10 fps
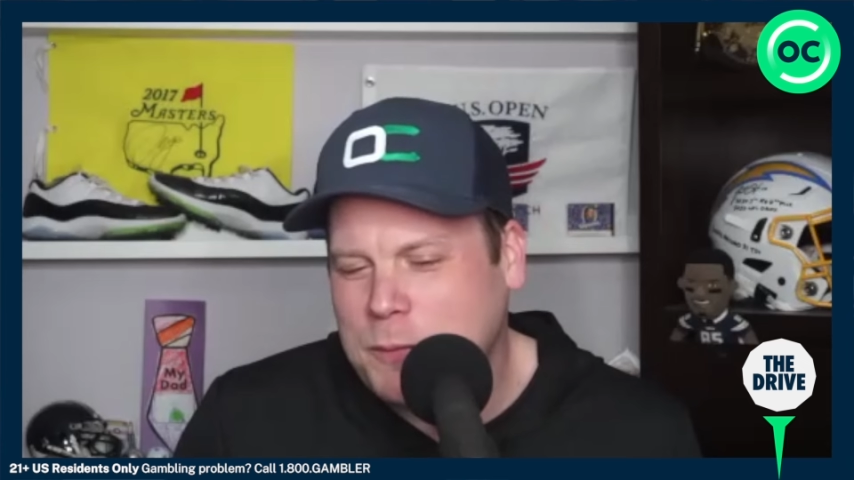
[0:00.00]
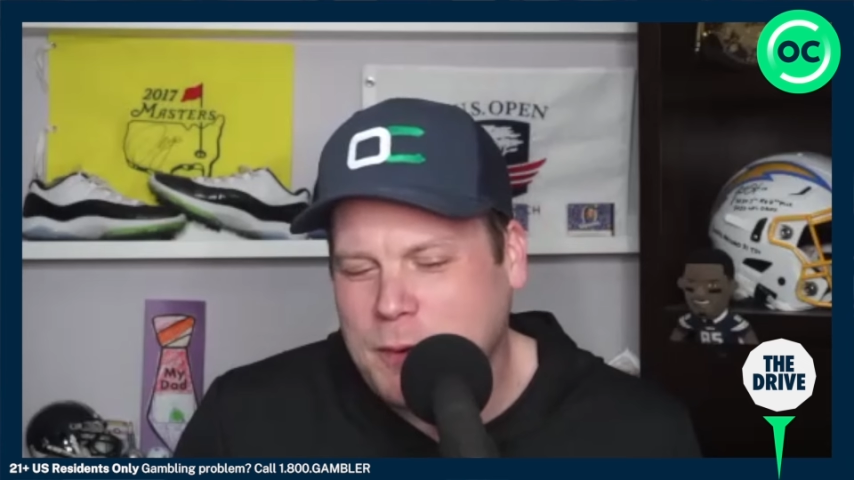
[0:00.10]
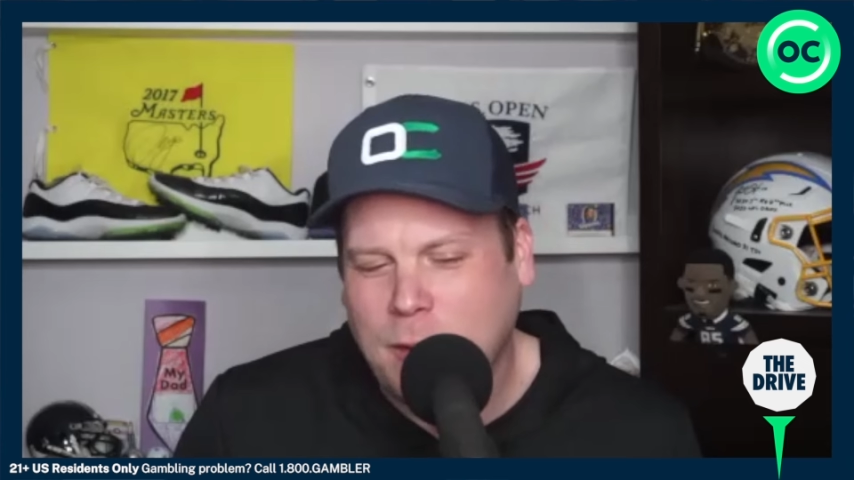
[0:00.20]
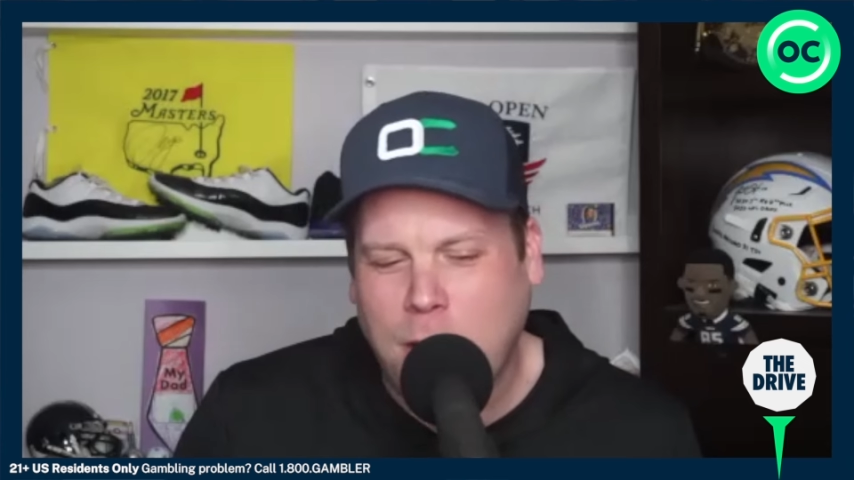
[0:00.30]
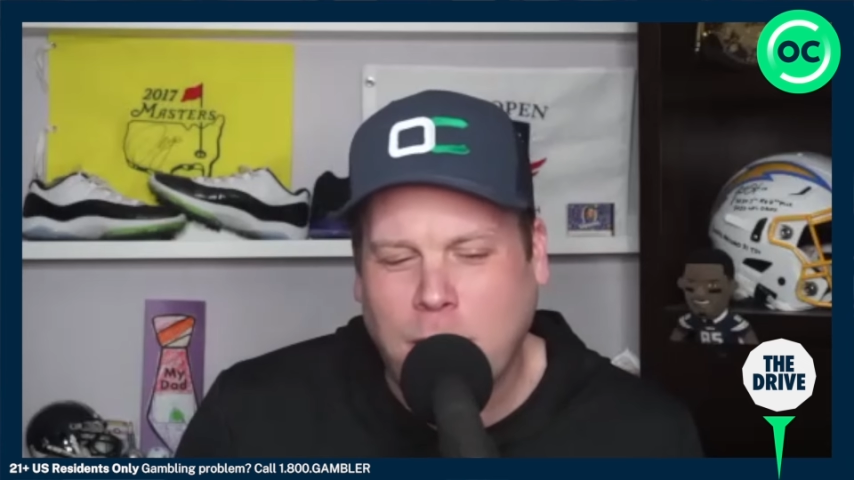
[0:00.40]

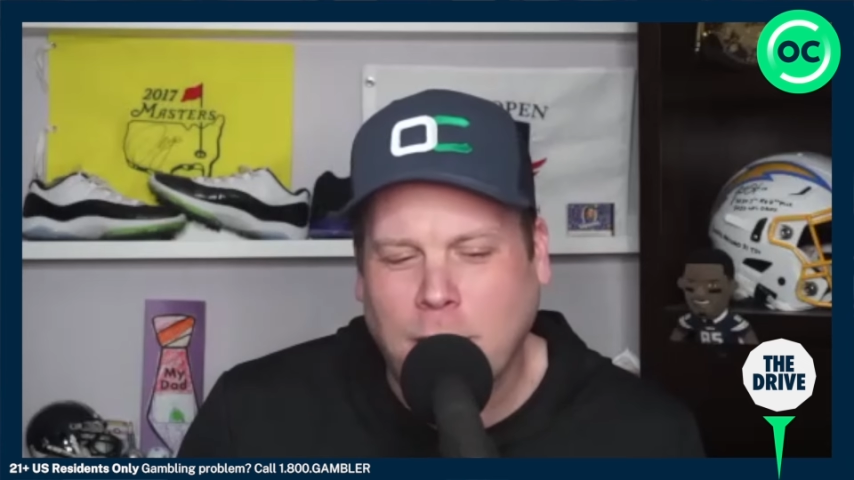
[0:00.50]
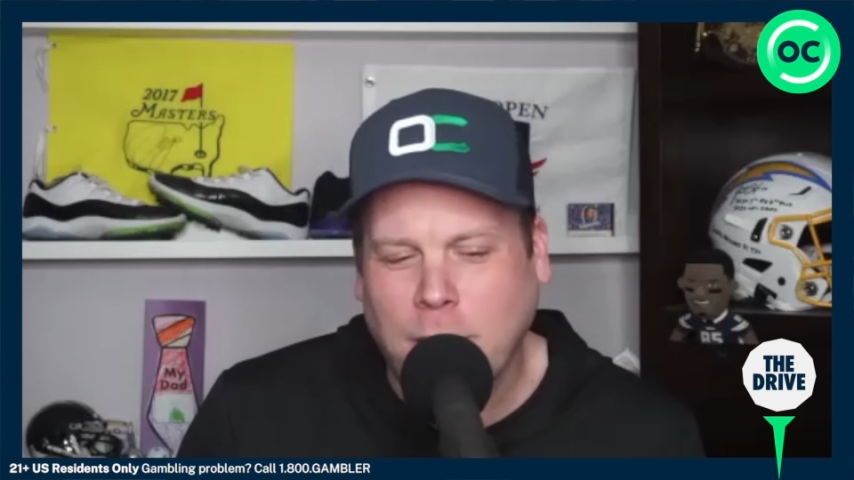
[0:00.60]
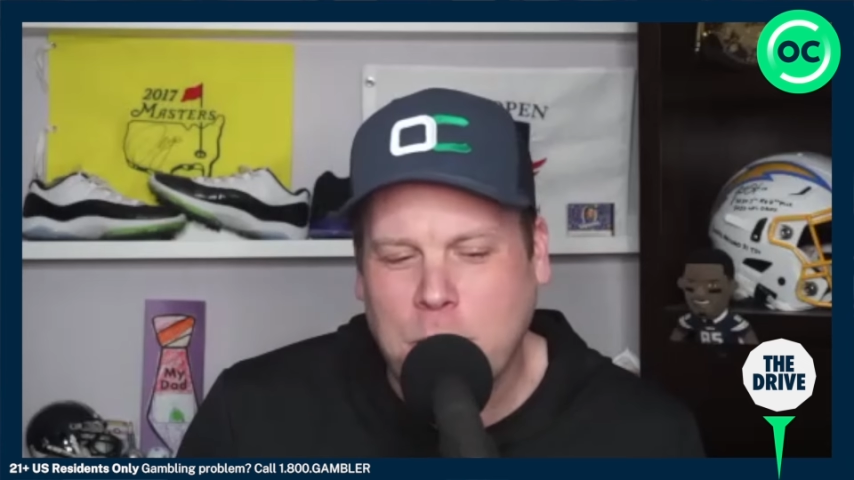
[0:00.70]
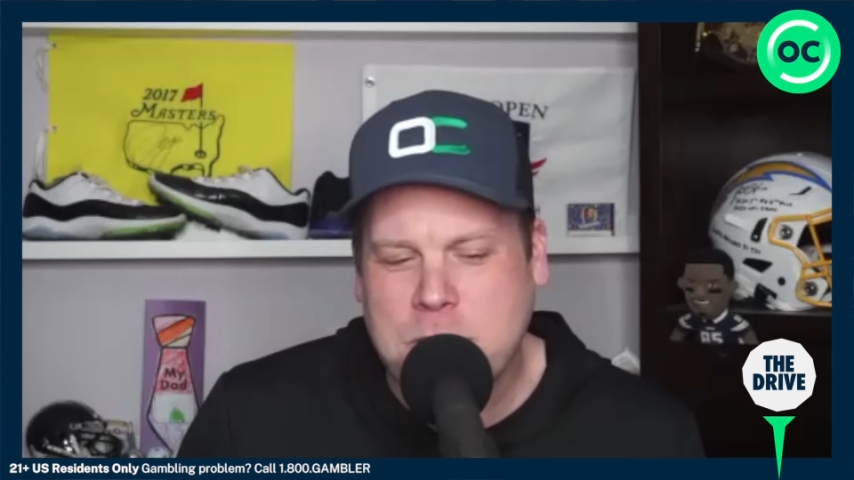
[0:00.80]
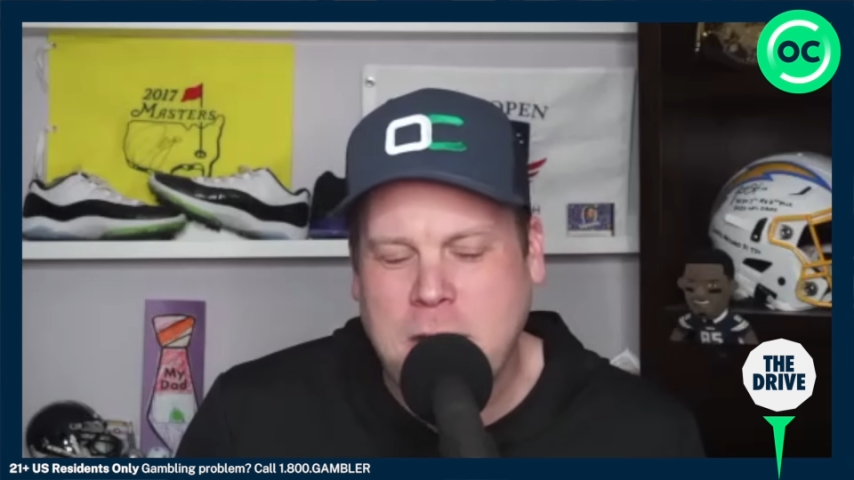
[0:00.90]
you're going to
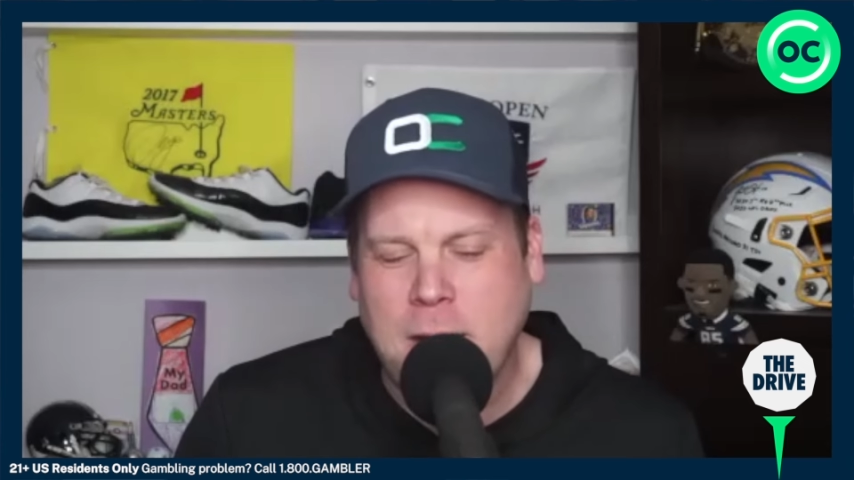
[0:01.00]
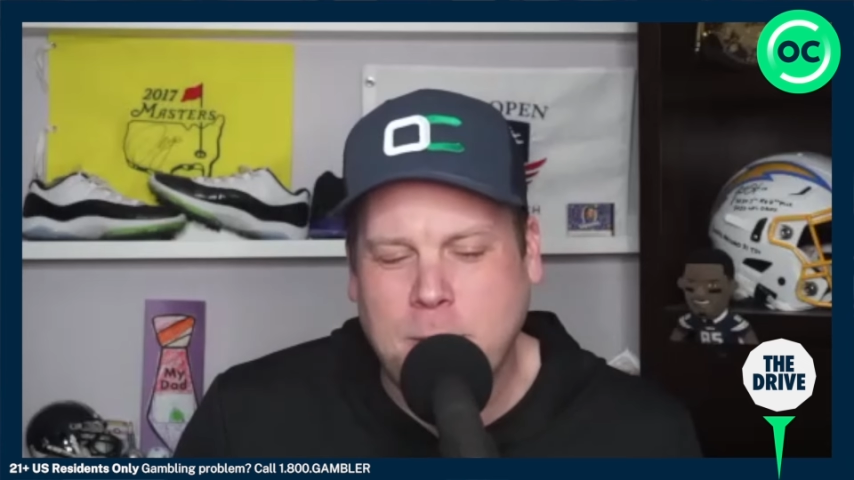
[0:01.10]
lose it.